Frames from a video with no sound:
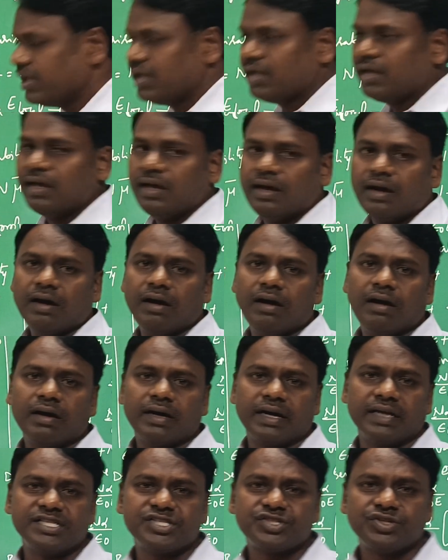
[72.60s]
me
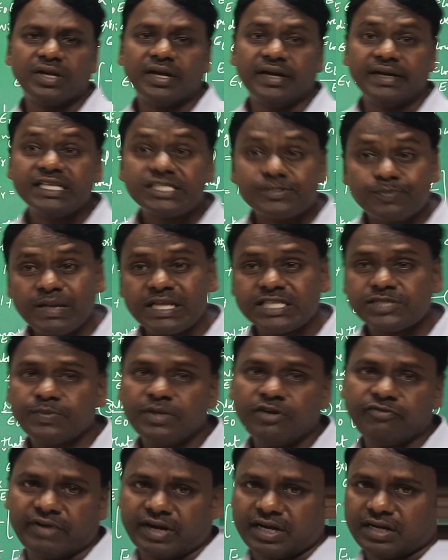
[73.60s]
consider
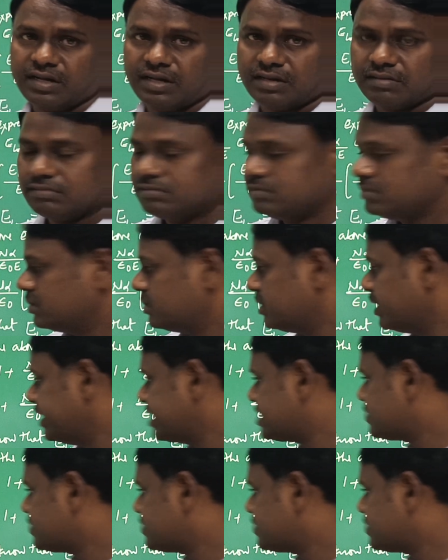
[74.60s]
displacement vector. The